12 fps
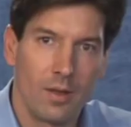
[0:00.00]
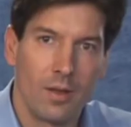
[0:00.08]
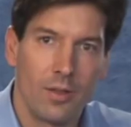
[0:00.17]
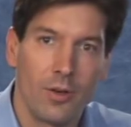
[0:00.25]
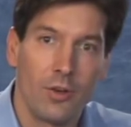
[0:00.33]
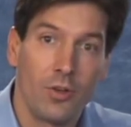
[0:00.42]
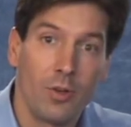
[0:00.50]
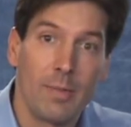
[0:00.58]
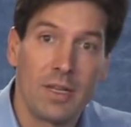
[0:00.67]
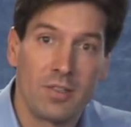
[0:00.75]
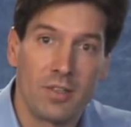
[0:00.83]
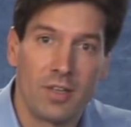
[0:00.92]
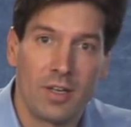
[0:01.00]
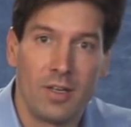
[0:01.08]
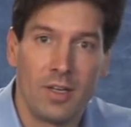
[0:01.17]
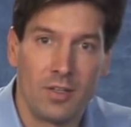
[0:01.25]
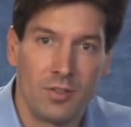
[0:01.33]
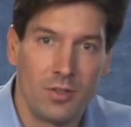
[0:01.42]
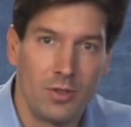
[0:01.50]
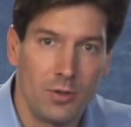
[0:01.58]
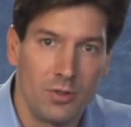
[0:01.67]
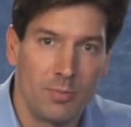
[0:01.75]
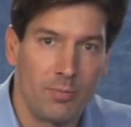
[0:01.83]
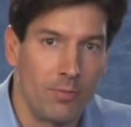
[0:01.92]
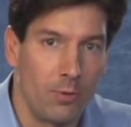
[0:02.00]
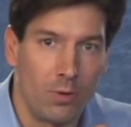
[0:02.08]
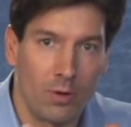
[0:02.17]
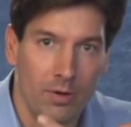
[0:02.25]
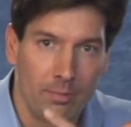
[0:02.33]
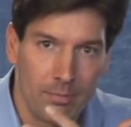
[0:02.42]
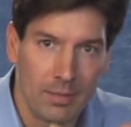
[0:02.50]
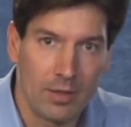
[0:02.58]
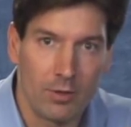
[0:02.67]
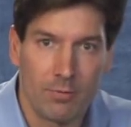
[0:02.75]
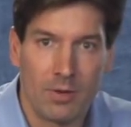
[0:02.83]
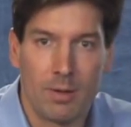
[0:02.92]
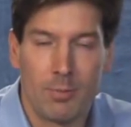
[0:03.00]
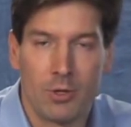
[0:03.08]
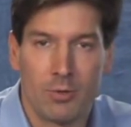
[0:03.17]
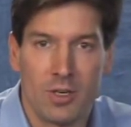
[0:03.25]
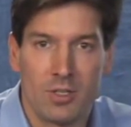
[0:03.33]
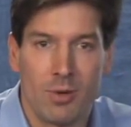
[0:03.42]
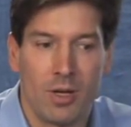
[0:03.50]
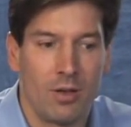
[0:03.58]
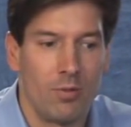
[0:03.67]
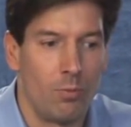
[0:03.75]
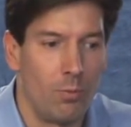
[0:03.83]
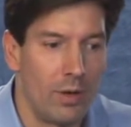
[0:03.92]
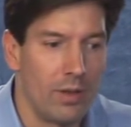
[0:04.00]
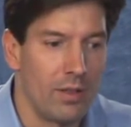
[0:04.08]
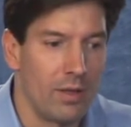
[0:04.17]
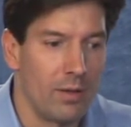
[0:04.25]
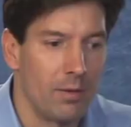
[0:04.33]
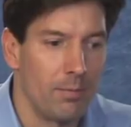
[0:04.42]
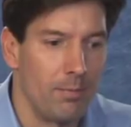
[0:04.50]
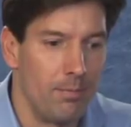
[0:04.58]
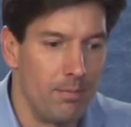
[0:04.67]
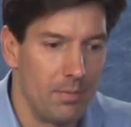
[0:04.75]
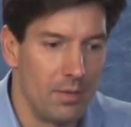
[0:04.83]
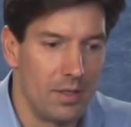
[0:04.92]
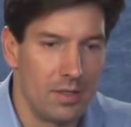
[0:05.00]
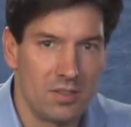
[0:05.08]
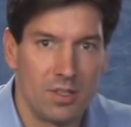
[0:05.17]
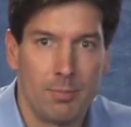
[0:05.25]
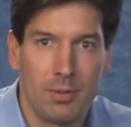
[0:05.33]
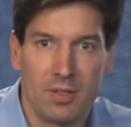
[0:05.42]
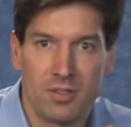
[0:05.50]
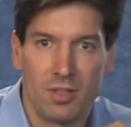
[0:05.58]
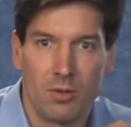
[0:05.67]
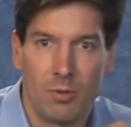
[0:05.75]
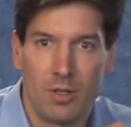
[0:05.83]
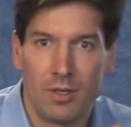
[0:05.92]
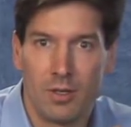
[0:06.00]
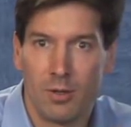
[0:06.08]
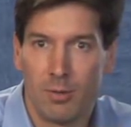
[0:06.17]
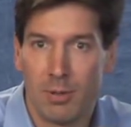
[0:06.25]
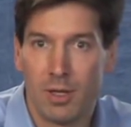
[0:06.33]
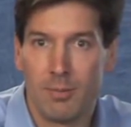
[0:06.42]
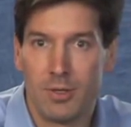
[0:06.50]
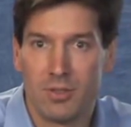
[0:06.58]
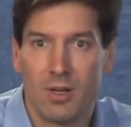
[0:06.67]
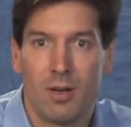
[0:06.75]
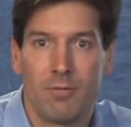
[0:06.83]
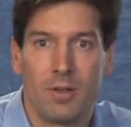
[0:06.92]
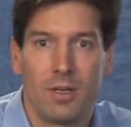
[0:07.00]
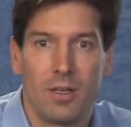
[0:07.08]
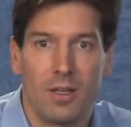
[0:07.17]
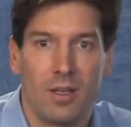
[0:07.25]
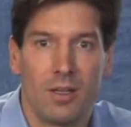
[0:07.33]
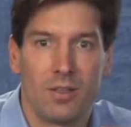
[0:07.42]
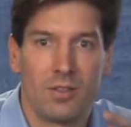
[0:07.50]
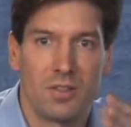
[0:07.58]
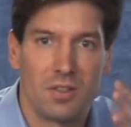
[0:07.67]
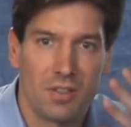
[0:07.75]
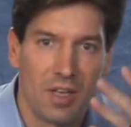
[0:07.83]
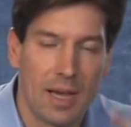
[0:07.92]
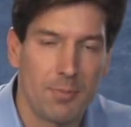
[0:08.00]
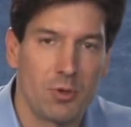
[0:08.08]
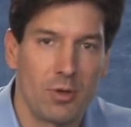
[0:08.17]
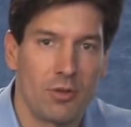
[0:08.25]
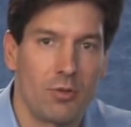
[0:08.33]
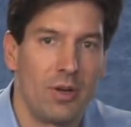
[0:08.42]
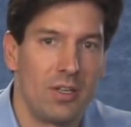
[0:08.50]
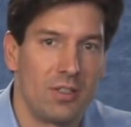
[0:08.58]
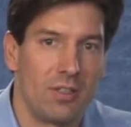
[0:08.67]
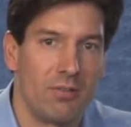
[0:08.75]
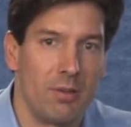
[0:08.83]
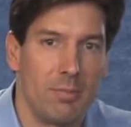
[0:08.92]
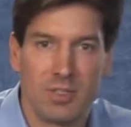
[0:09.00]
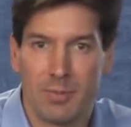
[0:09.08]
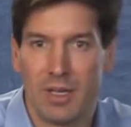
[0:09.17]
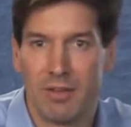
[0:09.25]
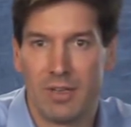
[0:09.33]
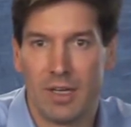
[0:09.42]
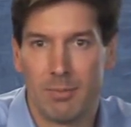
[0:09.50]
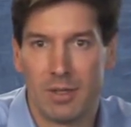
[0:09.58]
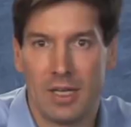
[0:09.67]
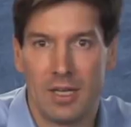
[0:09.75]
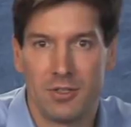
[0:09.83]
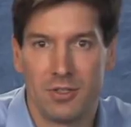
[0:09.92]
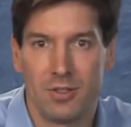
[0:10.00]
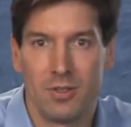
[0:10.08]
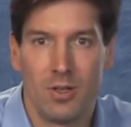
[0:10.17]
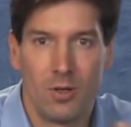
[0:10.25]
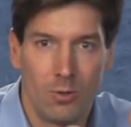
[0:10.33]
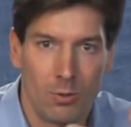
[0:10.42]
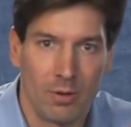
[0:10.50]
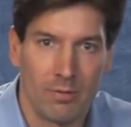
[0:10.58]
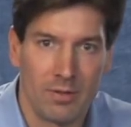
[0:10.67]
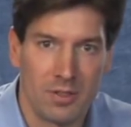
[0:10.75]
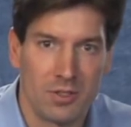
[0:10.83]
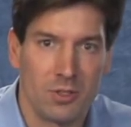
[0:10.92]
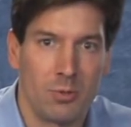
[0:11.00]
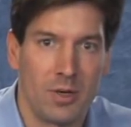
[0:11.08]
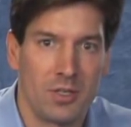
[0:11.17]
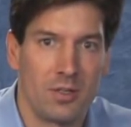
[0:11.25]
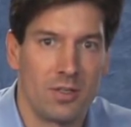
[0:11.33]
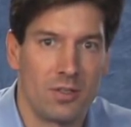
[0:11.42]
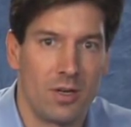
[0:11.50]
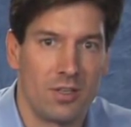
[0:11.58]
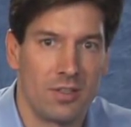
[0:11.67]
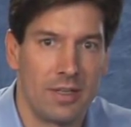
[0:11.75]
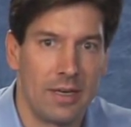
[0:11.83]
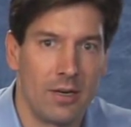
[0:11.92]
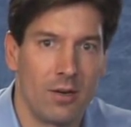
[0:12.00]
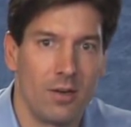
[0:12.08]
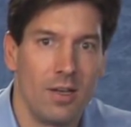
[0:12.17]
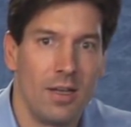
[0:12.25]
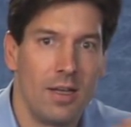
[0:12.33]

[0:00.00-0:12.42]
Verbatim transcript: There are two basic techniques used for either file or RegMon. One of the simplest and the one that you'll apply most often is capturing a trace of the misbehaving application or of the situation that's causing an error